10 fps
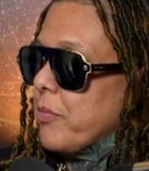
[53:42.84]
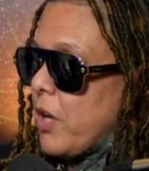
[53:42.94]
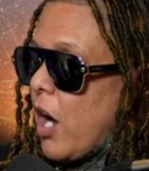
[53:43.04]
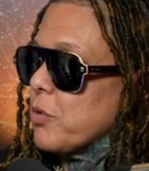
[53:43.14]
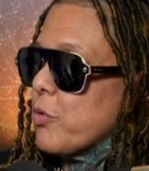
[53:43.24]

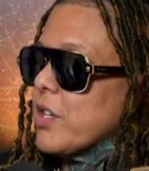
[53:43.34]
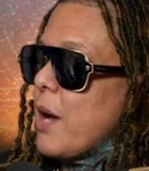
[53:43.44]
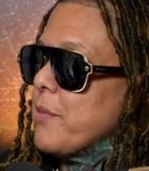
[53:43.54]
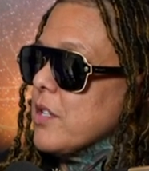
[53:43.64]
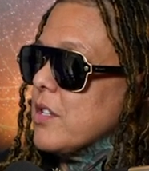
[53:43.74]
cause more
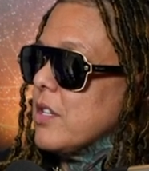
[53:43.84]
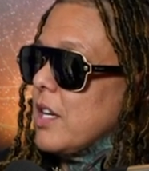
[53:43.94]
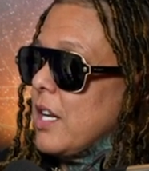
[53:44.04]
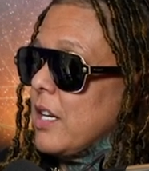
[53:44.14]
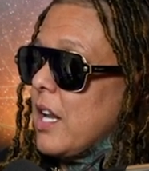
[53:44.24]
damage
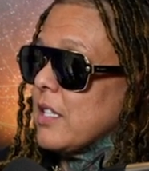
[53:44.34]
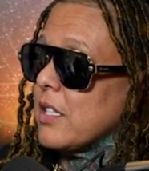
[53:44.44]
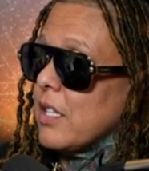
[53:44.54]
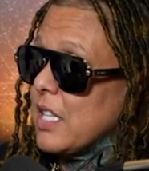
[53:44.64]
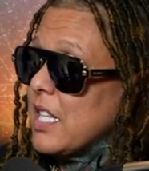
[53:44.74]
and mm-hmm.
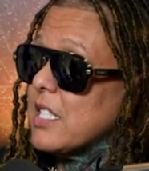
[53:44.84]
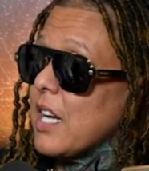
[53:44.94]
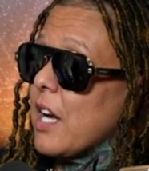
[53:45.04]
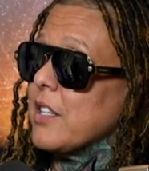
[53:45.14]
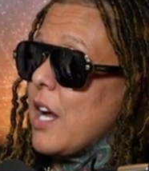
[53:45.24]
that's
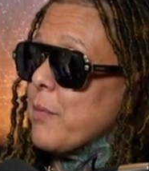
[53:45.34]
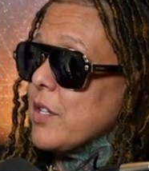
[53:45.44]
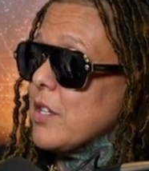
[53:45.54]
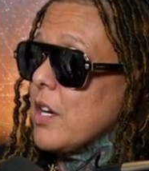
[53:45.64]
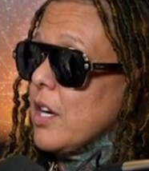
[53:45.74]
inside
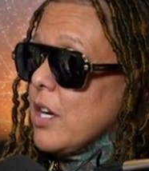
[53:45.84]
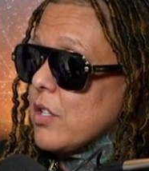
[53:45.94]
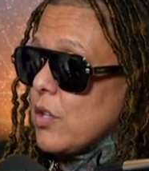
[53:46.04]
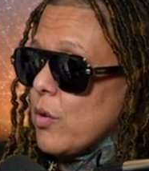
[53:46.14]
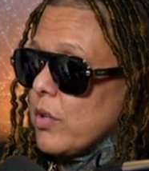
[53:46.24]
damage
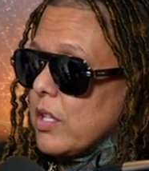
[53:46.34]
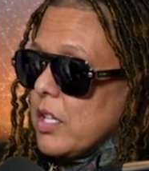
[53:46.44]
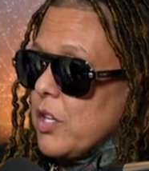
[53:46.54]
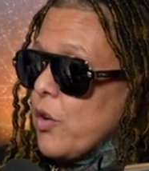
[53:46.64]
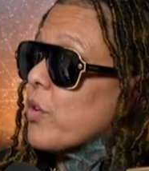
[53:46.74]
so
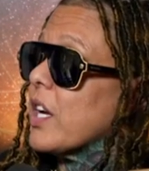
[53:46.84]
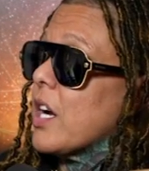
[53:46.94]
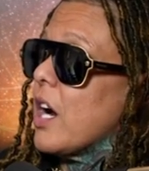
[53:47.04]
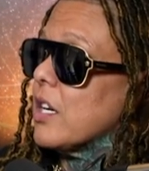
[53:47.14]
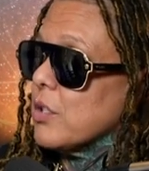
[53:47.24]
you don't
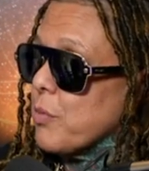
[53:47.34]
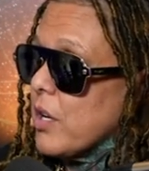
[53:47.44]
get cut as